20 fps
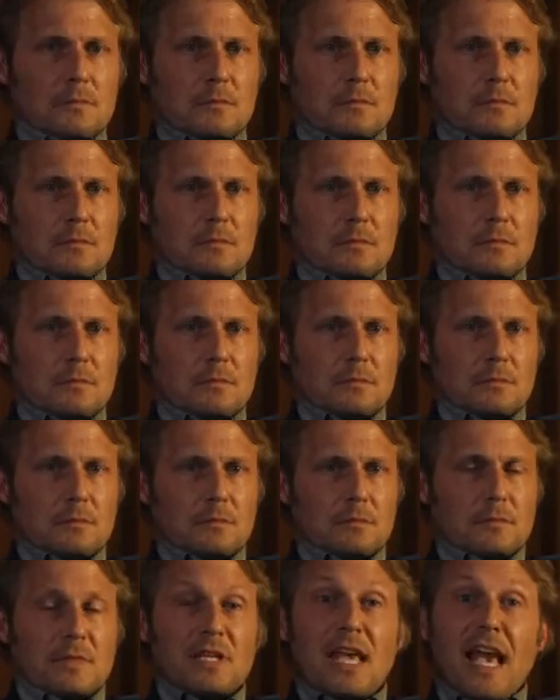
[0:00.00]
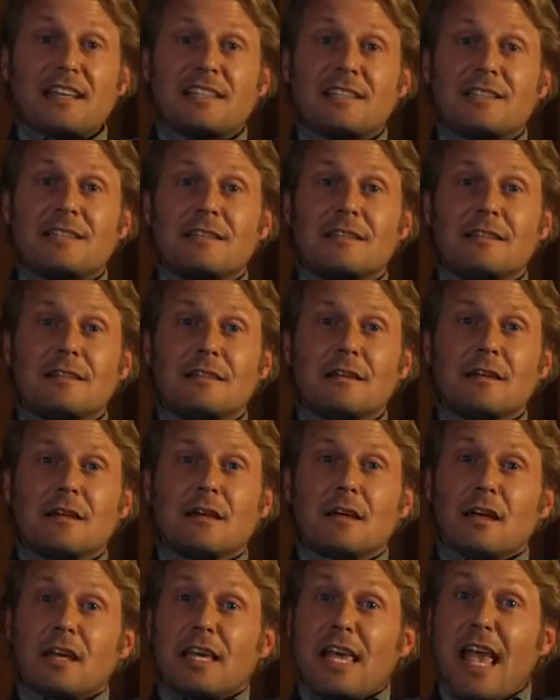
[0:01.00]
Age. Yes,
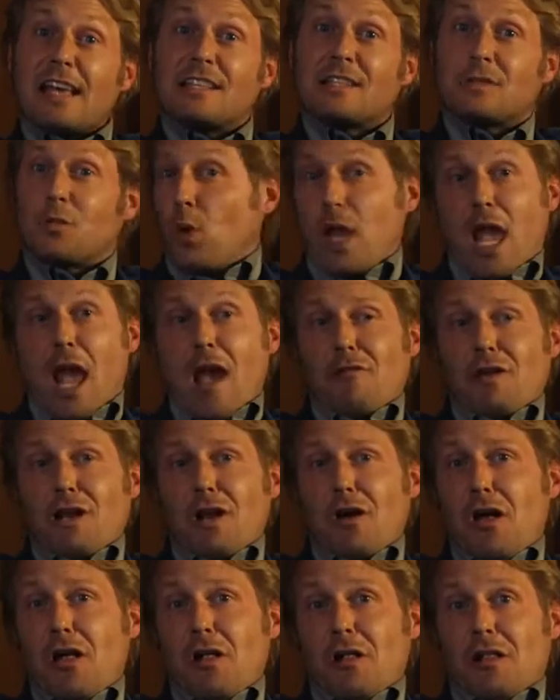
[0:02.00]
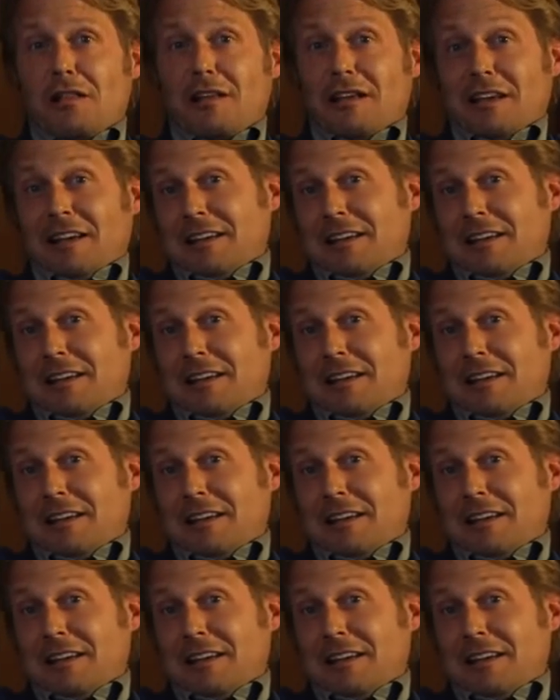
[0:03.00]
yes, we have it all.